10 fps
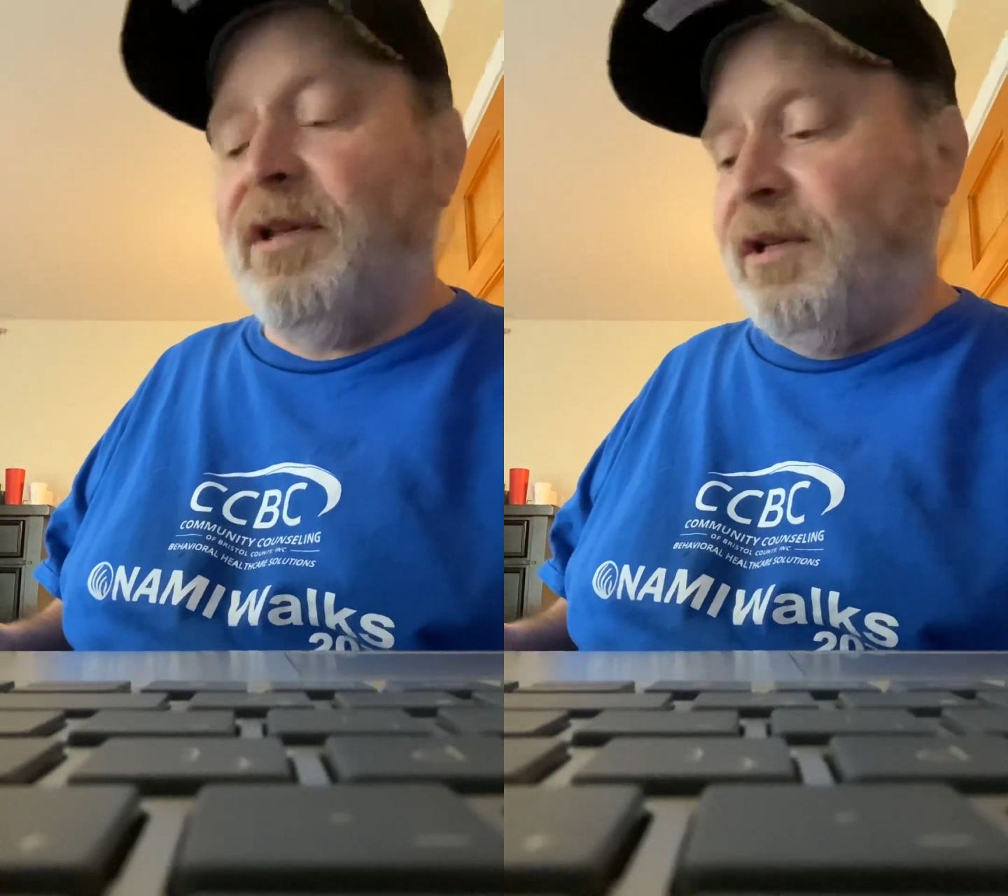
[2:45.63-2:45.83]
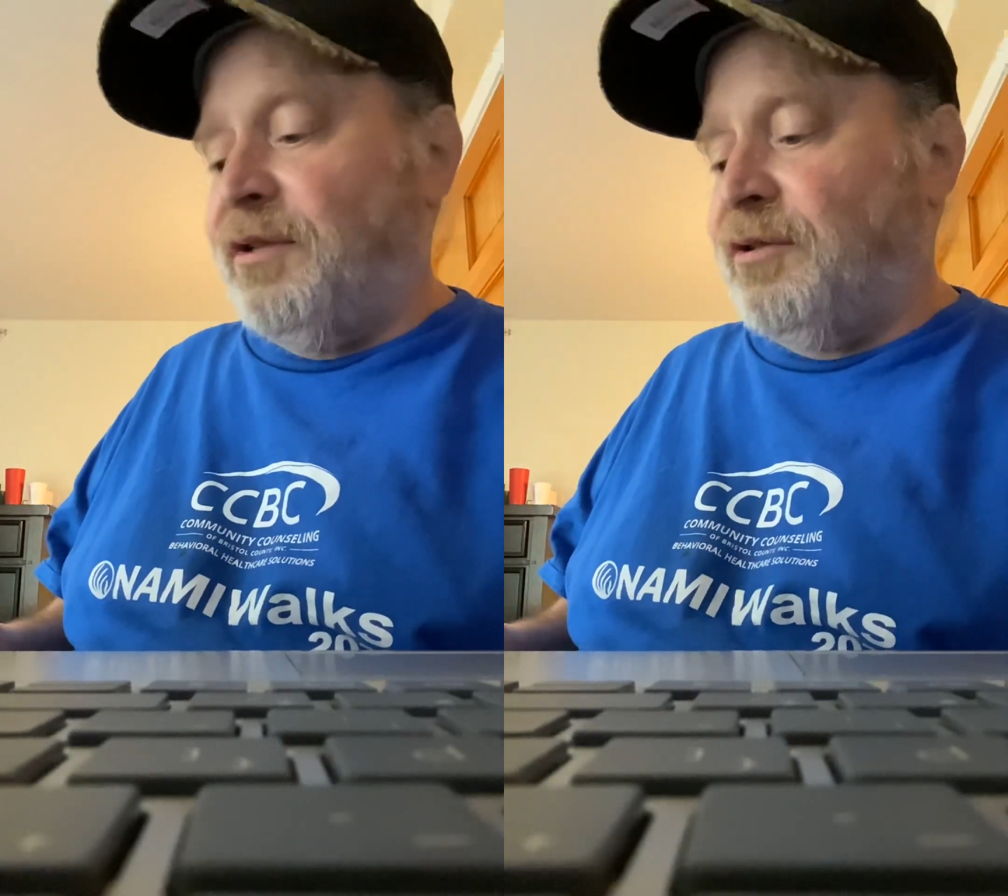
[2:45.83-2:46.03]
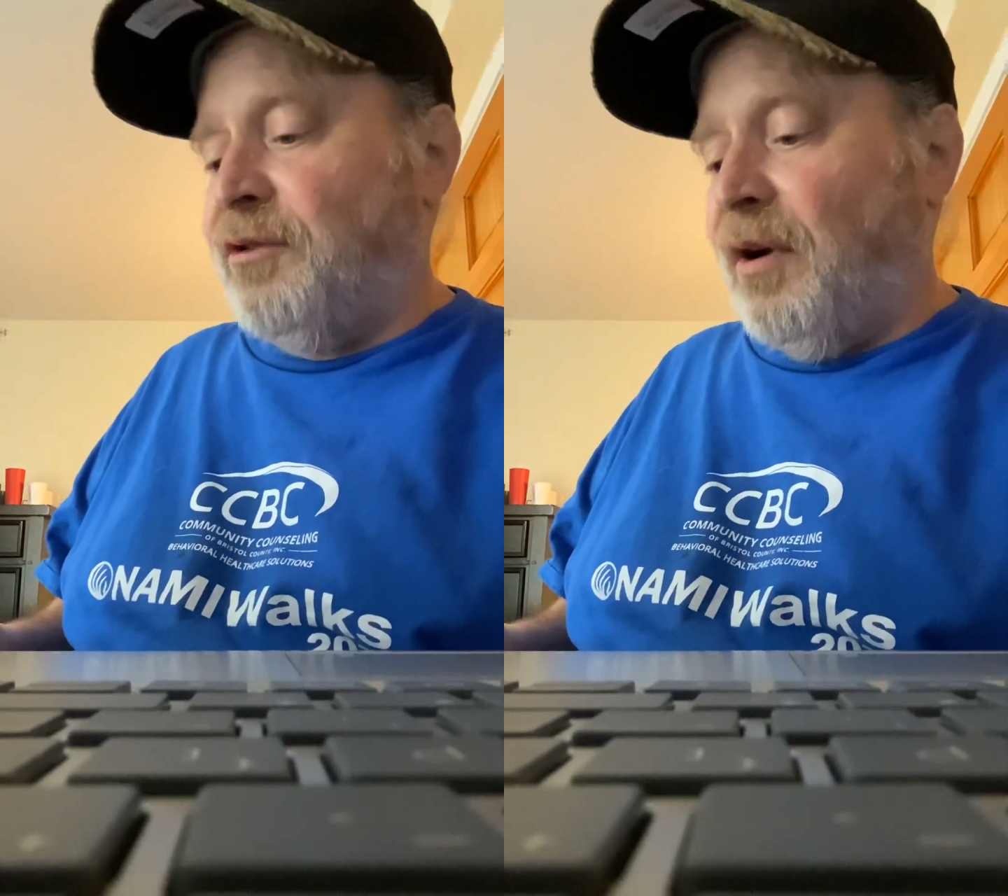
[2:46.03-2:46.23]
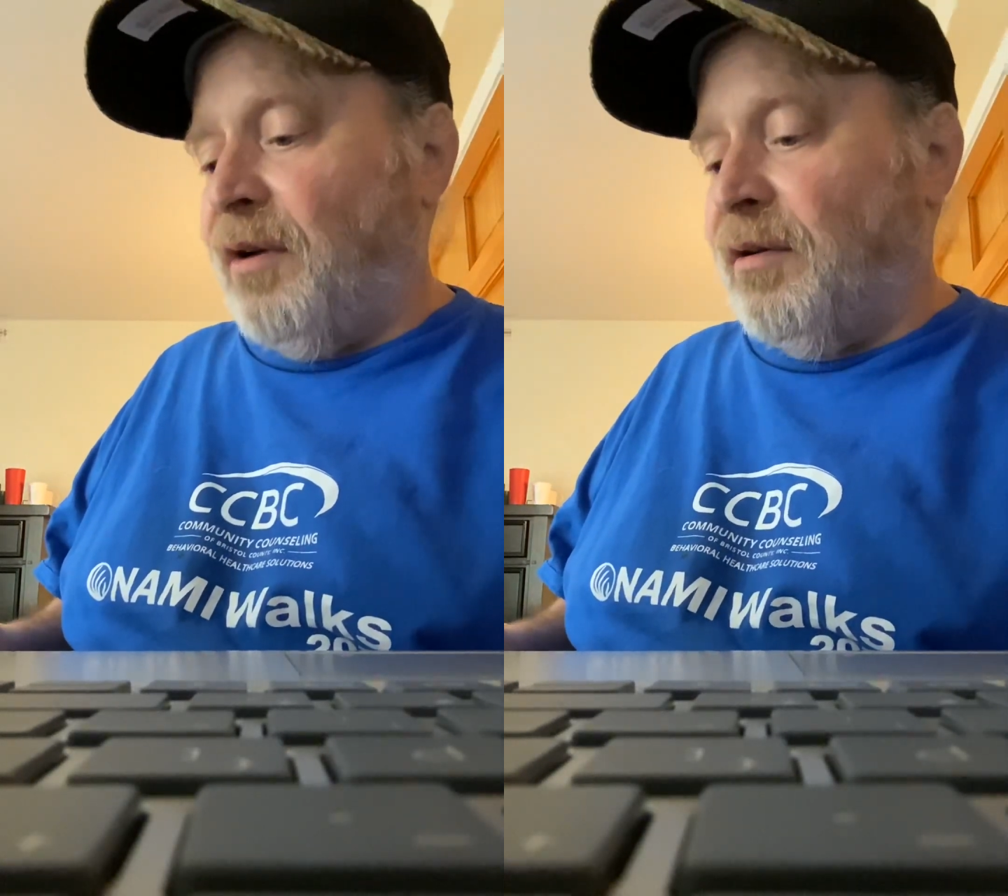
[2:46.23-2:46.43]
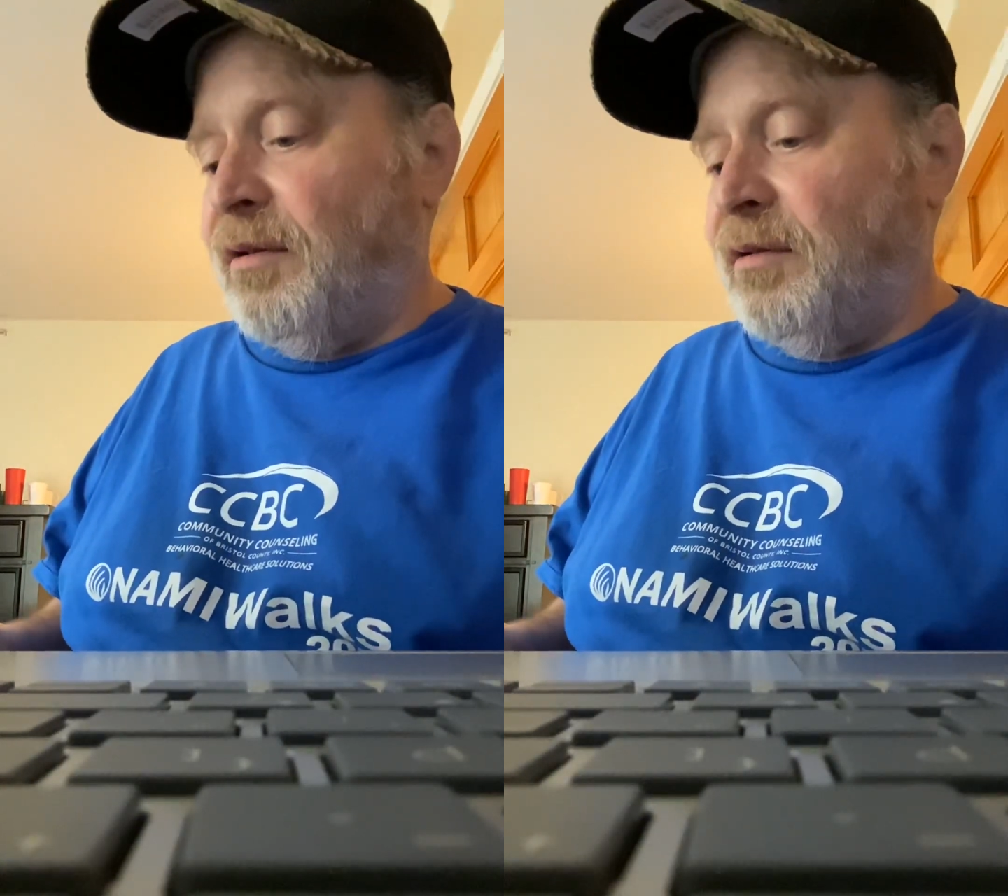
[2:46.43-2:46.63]
in his
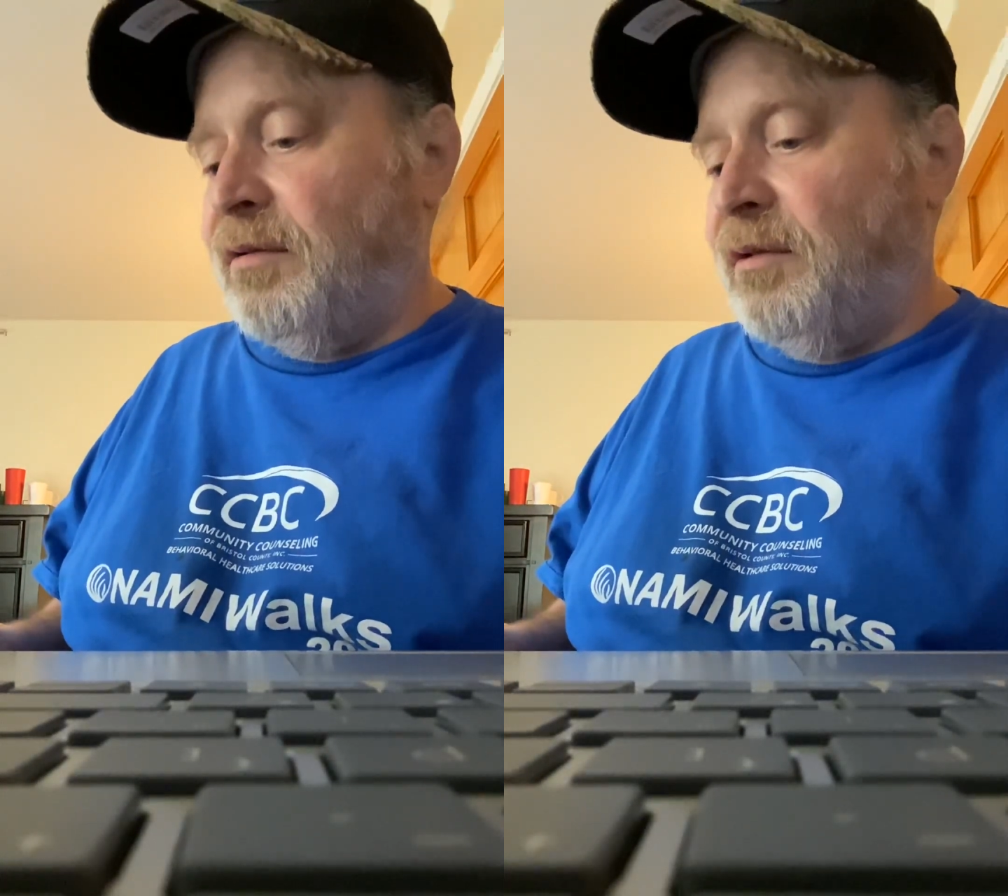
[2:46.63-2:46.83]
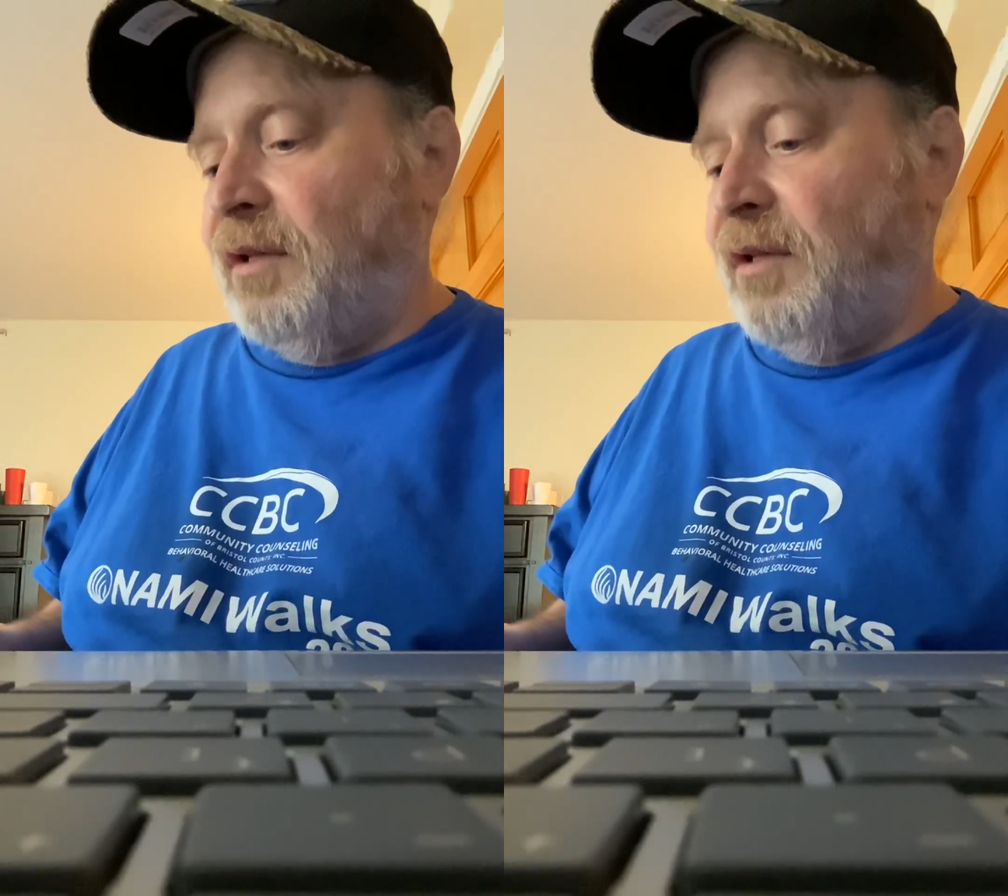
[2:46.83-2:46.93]
door.